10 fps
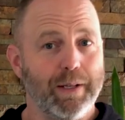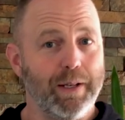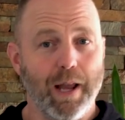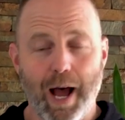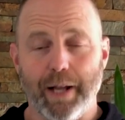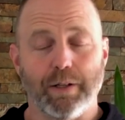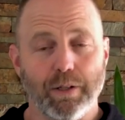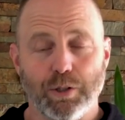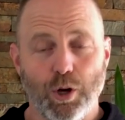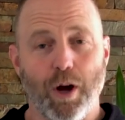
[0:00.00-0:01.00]
not
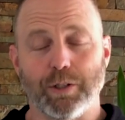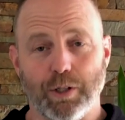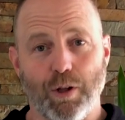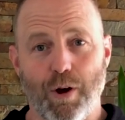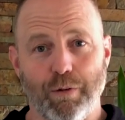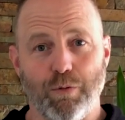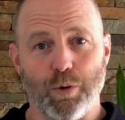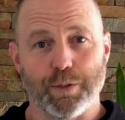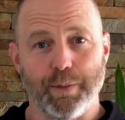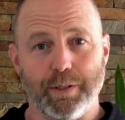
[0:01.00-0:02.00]
talk to law
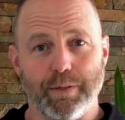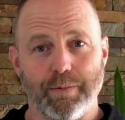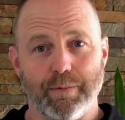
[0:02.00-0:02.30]
enforcement.